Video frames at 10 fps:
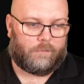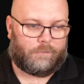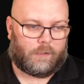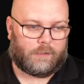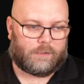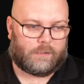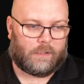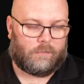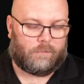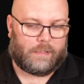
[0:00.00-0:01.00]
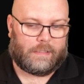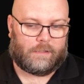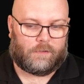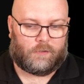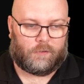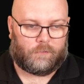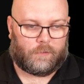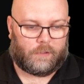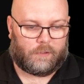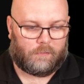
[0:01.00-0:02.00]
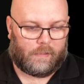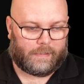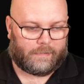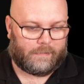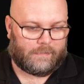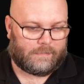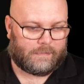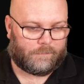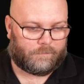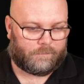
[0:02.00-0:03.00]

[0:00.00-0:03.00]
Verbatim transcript: first we need to do like this.